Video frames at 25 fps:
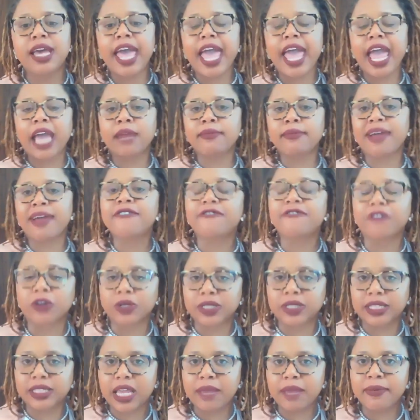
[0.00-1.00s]
and my
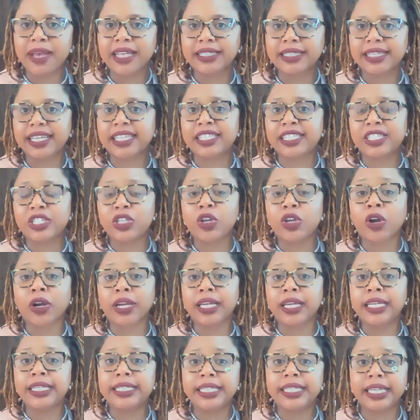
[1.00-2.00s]
first name,
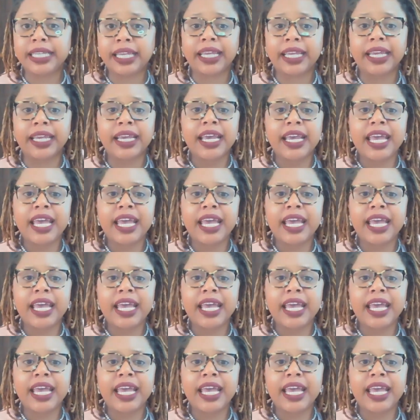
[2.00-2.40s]
SACRED.